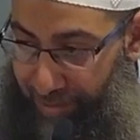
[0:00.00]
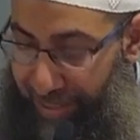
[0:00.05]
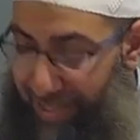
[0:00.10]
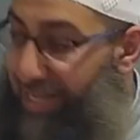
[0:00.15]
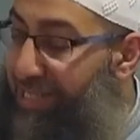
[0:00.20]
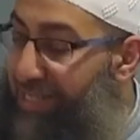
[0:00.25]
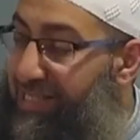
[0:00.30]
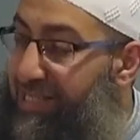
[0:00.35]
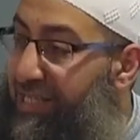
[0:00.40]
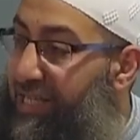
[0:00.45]

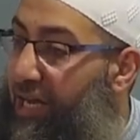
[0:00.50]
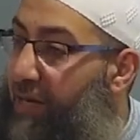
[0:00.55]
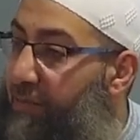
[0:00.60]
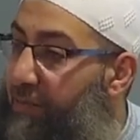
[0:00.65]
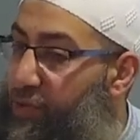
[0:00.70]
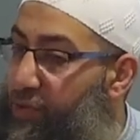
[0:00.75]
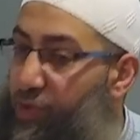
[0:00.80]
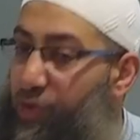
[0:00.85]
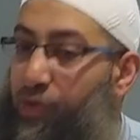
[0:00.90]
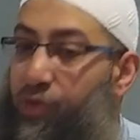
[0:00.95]
It doesn't
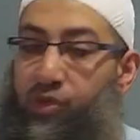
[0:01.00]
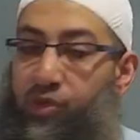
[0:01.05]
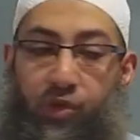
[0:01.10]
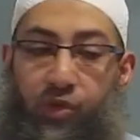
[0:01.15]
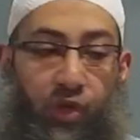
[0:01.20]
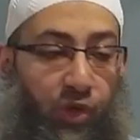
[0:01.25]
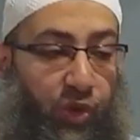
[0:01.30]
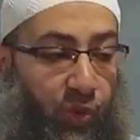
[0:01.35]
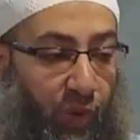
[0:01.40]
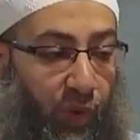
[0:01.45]
come to those
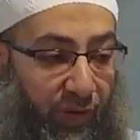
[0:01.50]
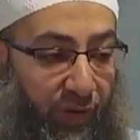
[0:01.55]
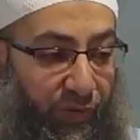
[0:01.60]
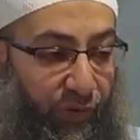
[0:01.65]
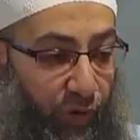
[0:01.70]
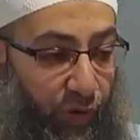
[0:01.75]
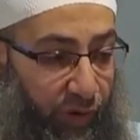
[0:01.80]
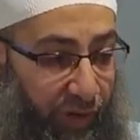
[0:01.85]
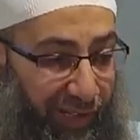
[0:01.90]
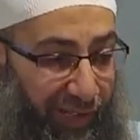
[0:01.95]
who don't work
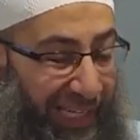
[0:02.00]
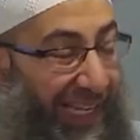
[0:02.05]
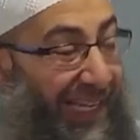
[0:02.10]
for it.